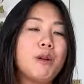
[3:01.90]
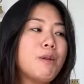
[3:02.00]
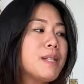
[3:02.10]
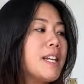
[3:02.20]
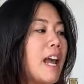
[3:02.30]

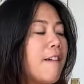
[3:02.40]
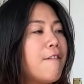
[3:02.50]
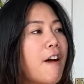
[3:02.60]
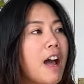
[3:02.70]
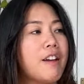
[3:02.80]
using a
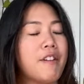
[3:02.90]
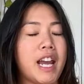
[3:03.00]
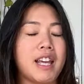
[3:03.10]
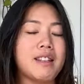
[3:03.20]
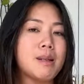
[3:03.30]

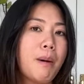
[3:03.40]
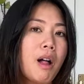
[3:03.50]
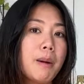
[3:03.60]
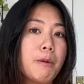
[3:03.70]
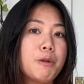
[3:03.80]
5/8
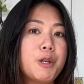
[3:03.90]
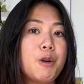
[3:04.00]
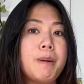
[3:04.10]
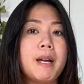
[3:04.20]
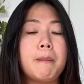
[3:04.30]
polypro
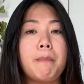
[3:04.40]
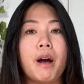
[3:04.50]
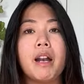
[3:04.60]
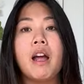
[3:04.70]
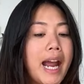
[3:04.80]
tubing,
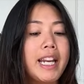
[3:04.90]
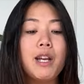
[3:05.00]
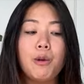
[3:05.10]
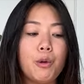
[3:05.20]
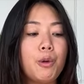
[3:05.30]
but
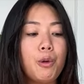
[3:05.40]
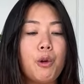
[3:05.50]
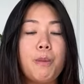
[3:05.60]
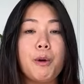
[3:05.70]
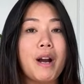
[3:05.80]
any hula
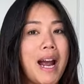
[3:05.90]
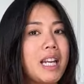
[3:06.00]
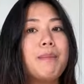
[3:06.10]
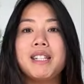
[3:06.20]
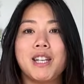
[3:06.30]
hoop or
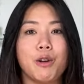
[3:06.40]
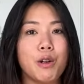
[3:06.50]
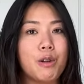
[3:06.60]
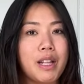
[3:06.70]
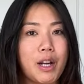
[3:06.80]
any
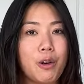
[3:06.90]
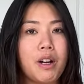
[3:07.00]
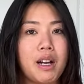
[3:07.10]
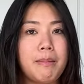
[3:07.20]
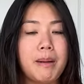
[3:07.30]
material that you're
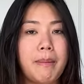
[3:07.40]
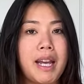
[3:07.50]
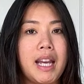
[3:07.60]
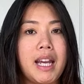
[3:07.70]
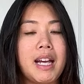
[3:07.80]
going to be
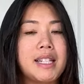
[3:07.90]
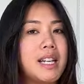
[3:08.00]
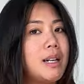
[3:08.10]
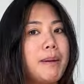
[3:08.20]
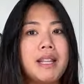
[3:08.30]
making, it's
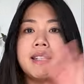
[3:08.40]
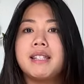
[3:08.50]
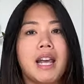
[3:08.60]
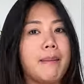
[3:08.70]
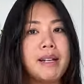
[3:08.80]
going to be the
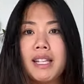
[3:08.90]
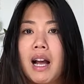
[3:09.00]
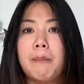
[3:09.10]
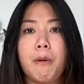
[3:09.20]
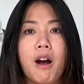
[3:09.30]
same
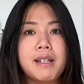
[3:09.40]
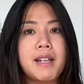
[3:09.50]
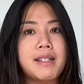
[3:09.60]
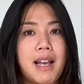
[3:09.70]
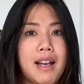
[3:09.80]
exact
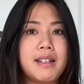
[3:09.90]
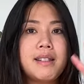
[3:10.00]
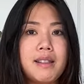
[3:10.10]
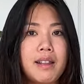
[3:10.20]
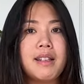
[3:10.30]
process
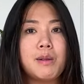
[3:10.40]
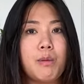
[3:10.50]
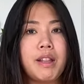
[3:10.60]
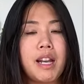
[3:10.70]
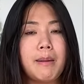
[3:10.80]
as this
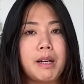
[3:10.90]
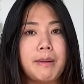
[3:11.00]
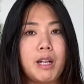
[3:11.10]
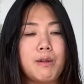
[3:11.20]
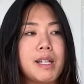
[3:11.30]
one that I'm going to
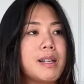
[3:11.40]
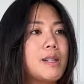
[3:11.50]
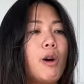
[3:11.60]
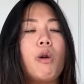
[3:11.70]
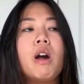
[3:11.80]
be using. So